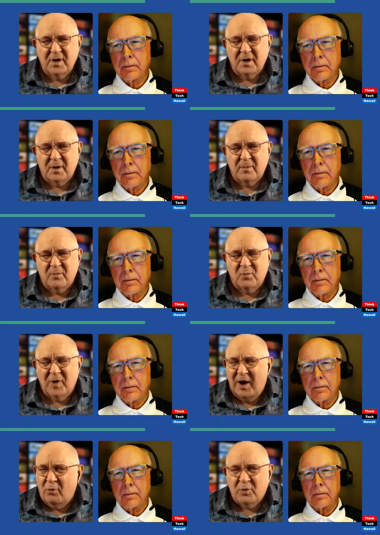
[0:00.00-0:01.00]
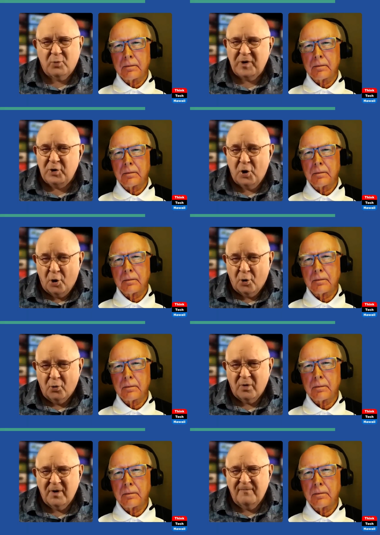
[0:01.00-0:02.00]
Speaker 1: How would we know
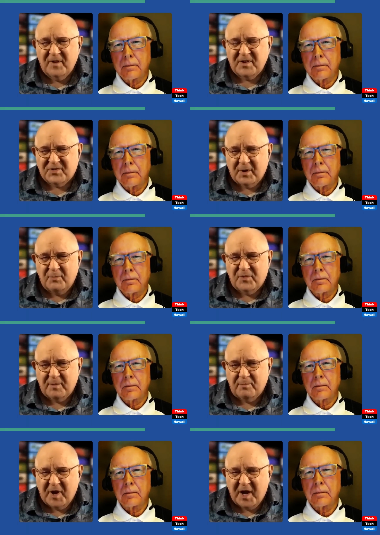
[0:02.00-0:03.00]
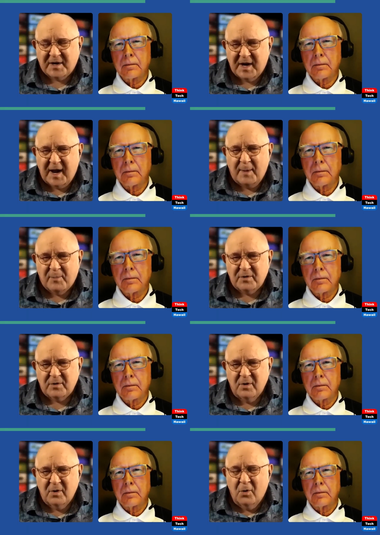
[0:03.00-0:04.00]
that something bad had happened?
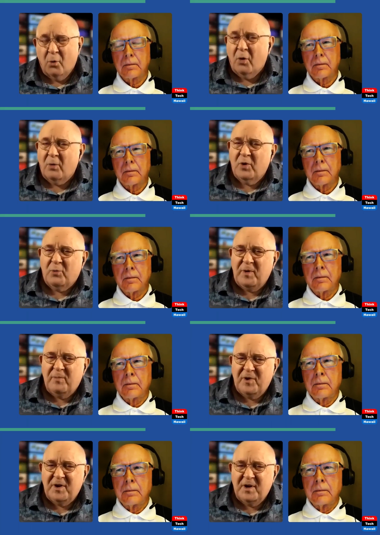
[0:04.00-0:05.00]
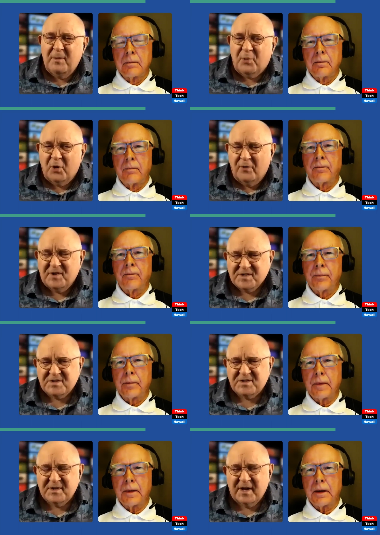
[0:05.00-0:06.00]
Or would we be impervious
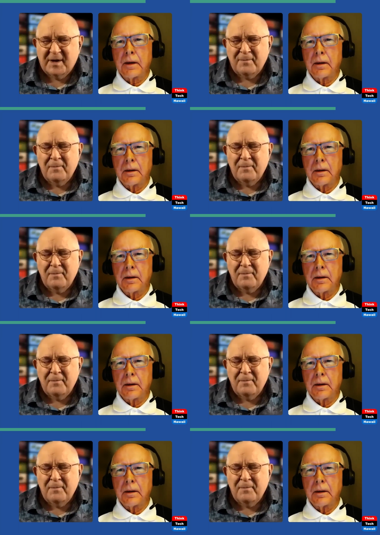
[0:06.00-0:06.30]
to that?